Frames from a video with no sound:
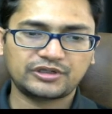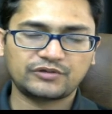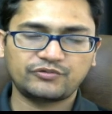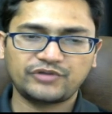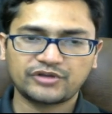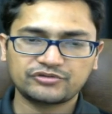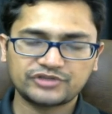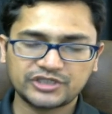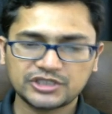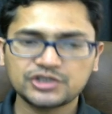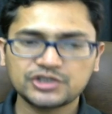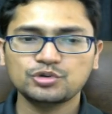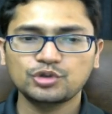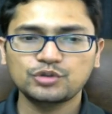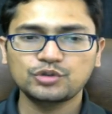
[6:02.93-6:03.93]
we have
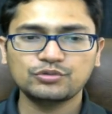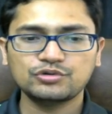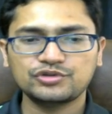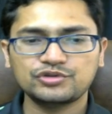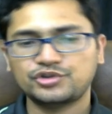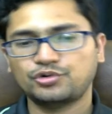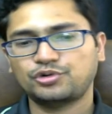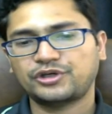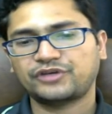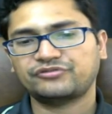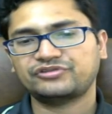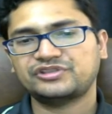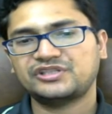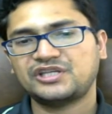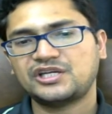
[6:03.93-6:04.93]
seen two good moves, rook
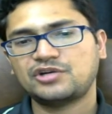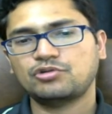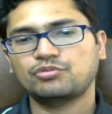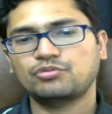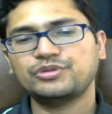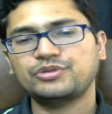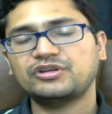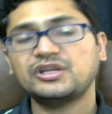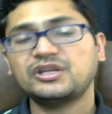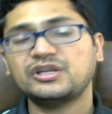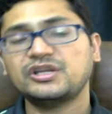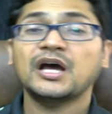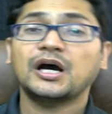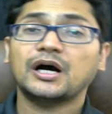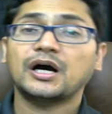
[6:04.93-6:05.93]
fc8, rook
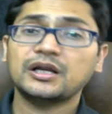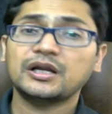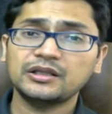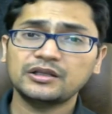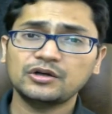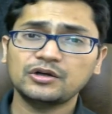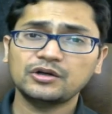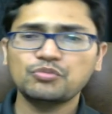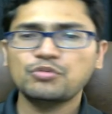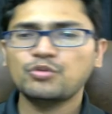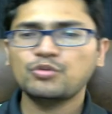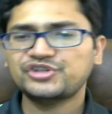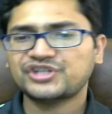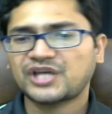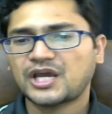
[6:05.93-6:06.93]
b3. Another good move
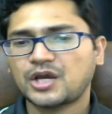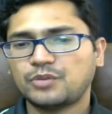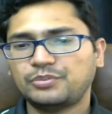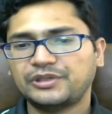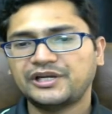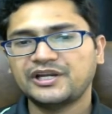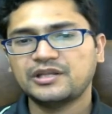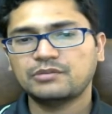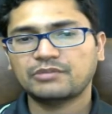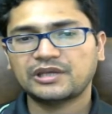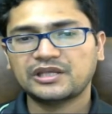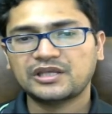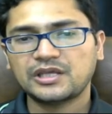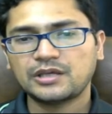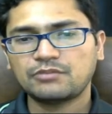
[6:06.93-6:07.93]
which I played in my
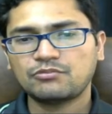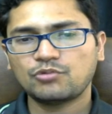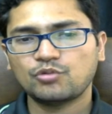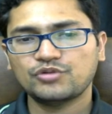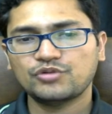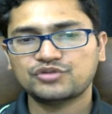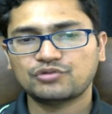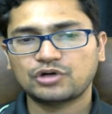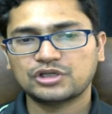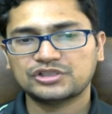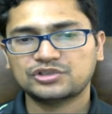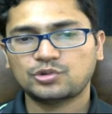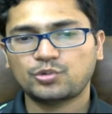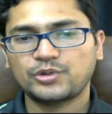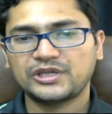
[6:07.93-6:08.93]
game, which
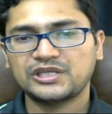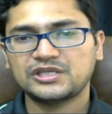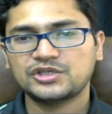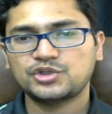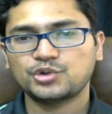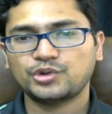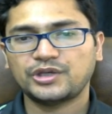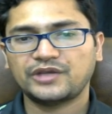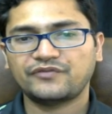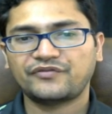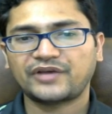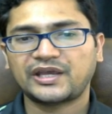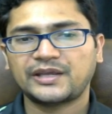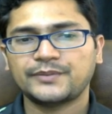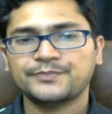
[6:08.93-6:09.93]
was queen to
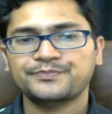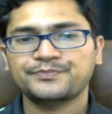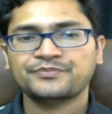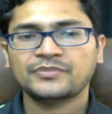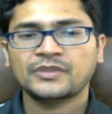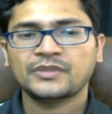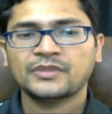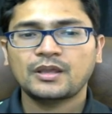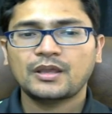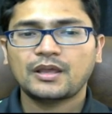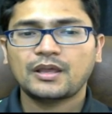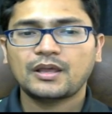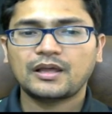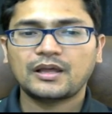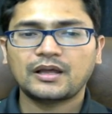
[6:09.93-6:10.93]
a5,
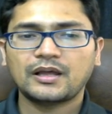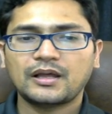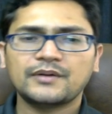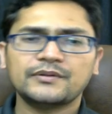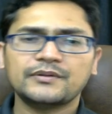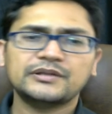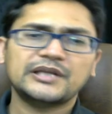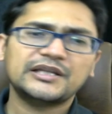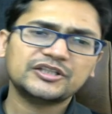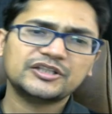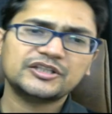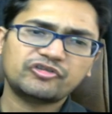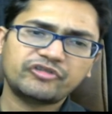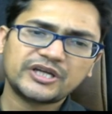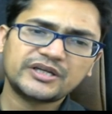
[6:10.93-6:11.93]
and the
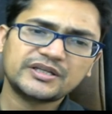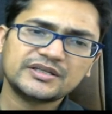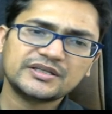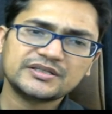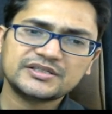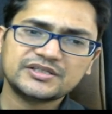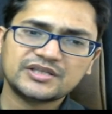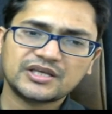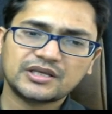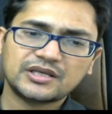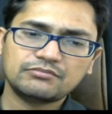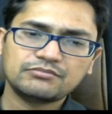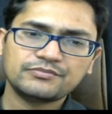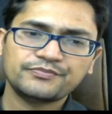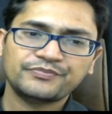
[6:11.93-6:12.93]
threat is
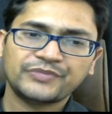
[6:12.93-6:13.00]
same.